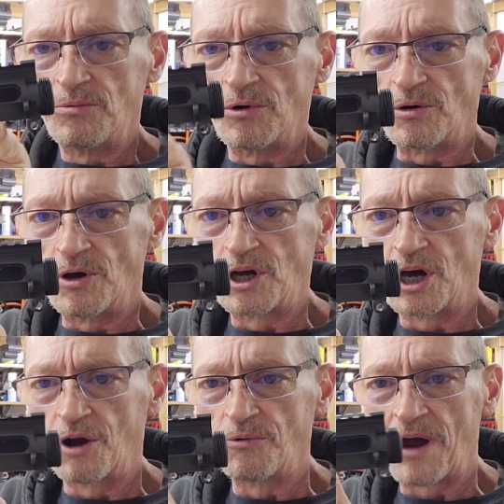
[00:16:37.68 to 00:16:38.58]
We're going to
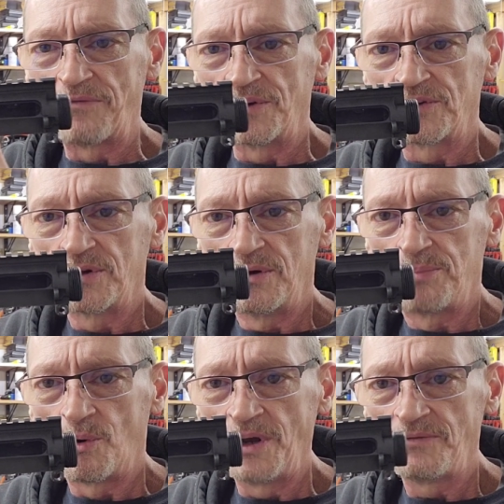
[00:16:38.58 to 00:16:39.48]
cut our reference
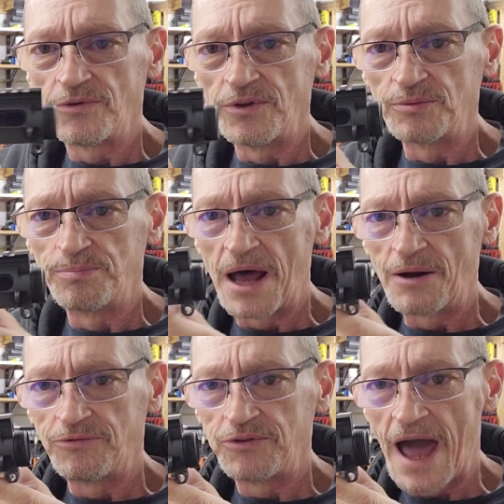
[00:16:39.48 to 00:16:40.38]
point for this
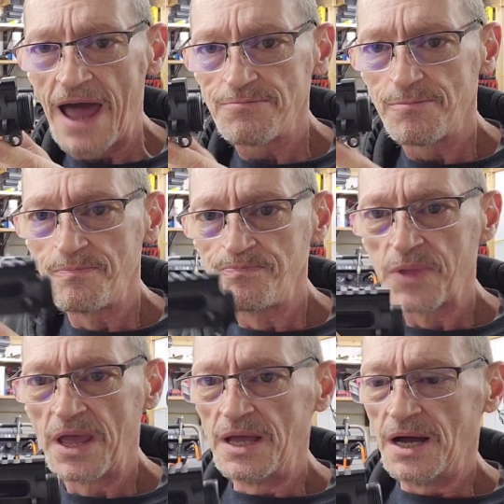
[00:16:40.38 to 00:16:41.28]
bottom flat,
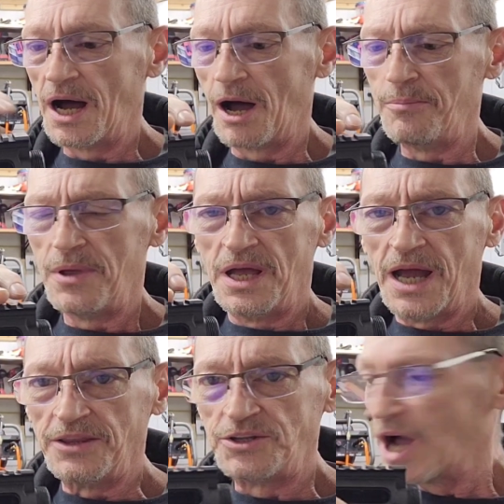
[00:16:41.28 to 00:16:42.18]
and
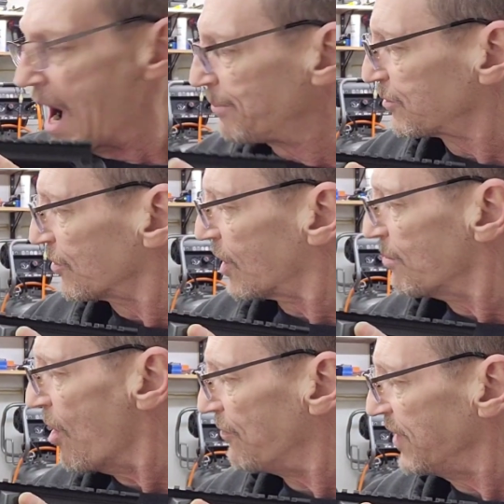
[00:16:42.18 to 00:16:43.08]
the top's going to
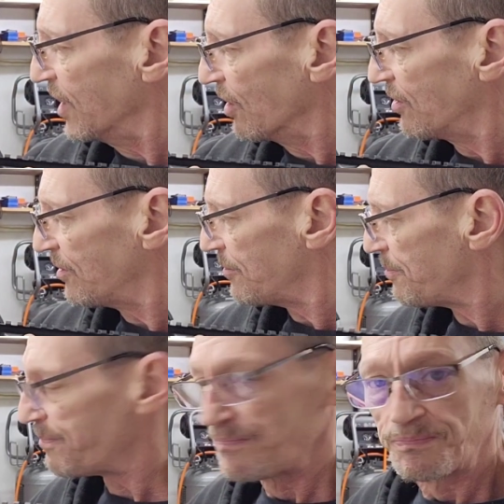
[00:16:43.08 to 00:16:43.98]
come off here.
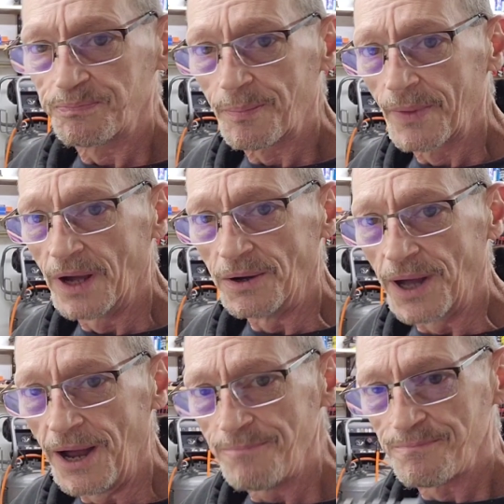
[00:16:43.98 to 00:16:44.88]

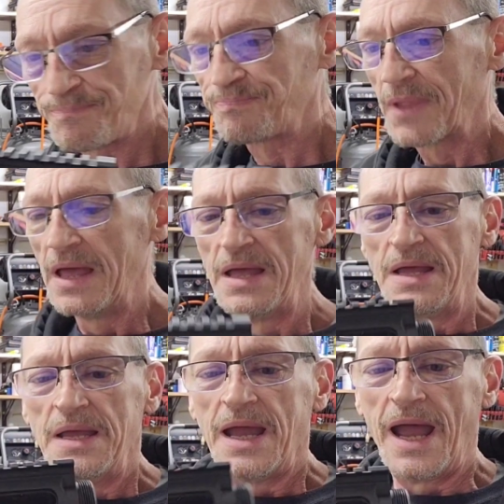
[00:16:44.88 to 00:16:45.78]
Okay,
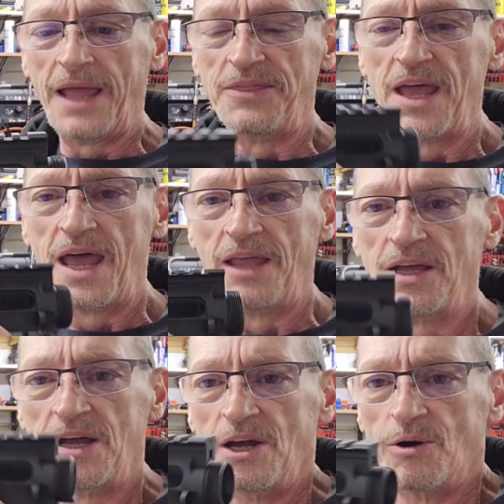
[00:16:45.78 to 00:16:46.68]
and
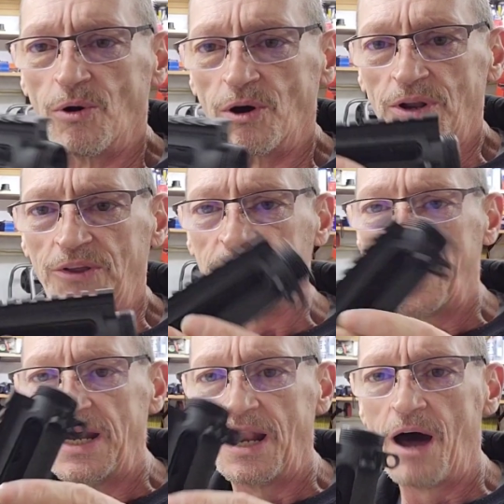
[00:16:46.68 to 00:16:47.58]
then we're going to
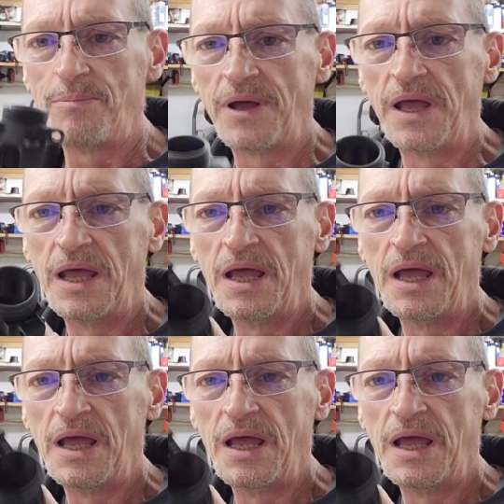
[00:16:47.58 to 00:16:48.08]
set it up